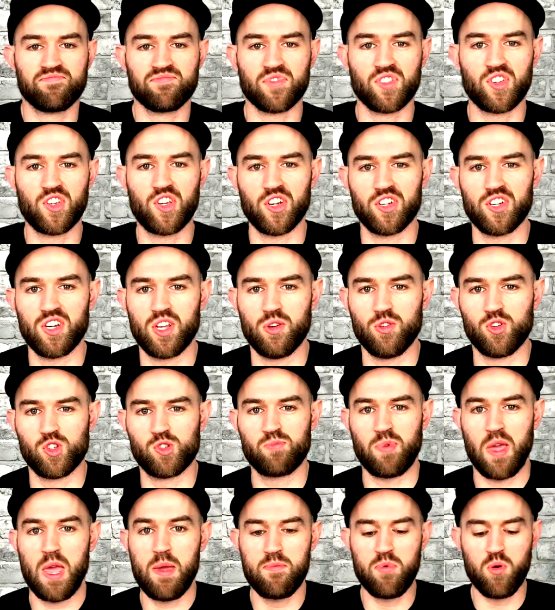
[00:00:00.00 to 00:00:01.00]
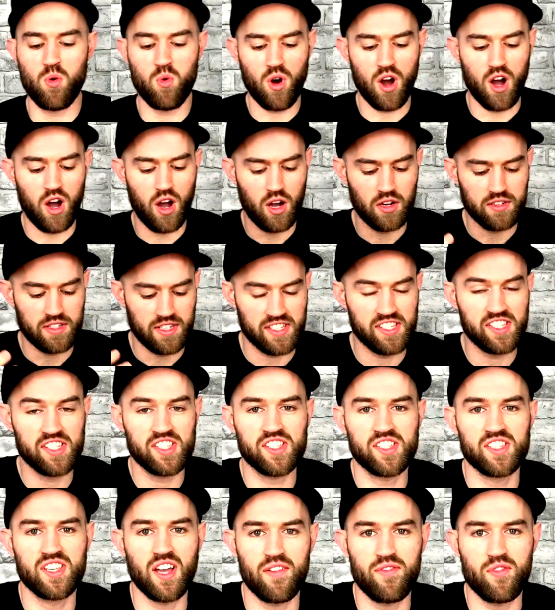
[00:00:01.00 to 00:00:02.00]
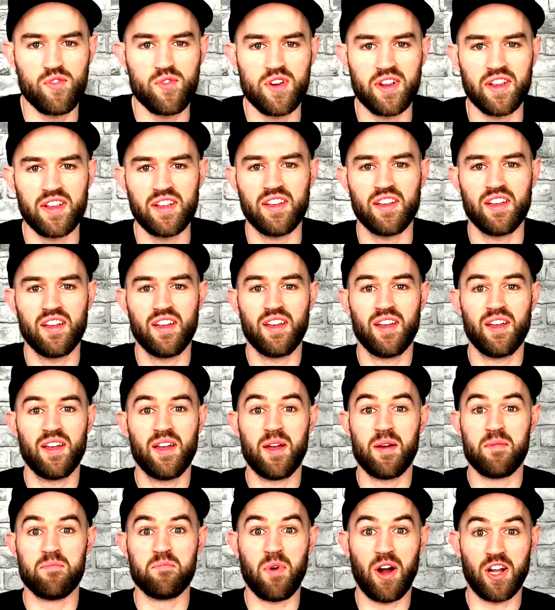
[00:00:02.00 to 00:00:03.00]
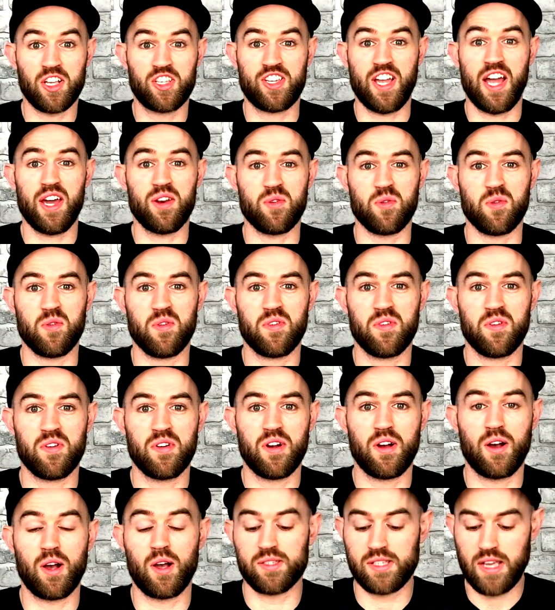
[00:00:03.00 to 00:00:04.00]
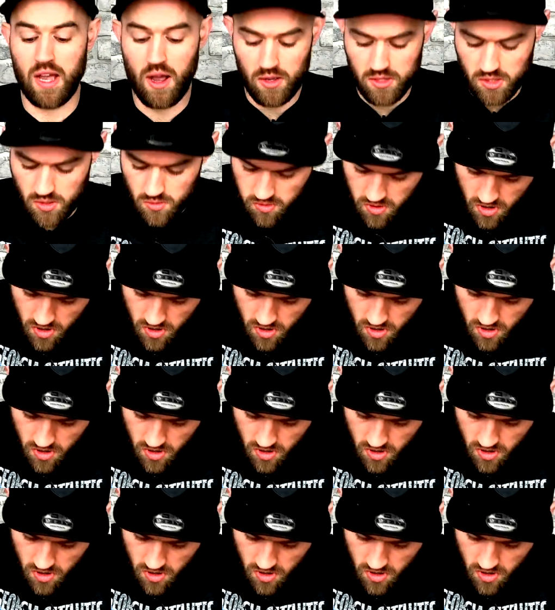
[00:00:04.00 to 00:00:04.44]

Good news, people are discovering my channel. I was out